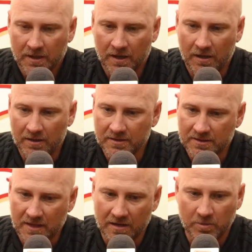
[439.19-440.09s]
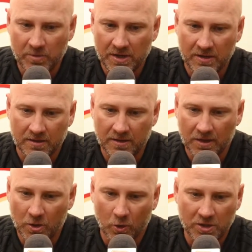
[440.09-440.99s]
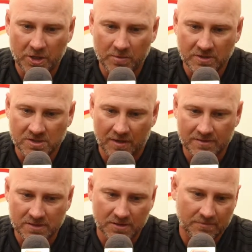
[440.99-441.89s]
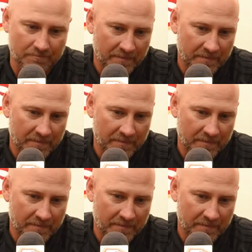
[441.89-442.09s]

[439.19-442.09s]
And Kenneth being a goalkeeper, he's obviously